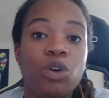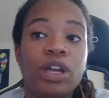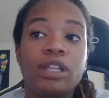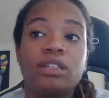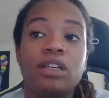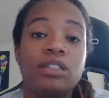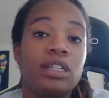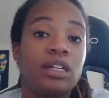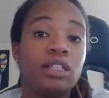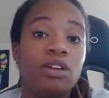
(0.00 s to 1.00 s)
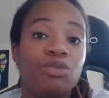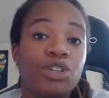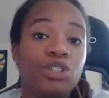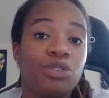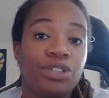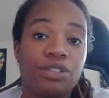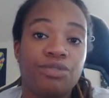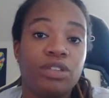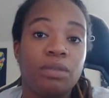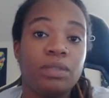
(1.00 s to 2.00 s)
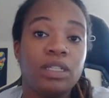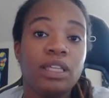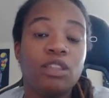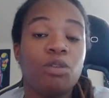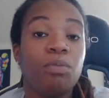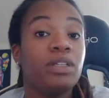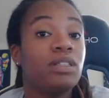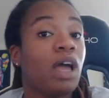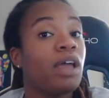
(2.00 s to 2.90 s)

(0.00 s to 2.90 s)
it is going to take a lot of resources for them to get there, but it's not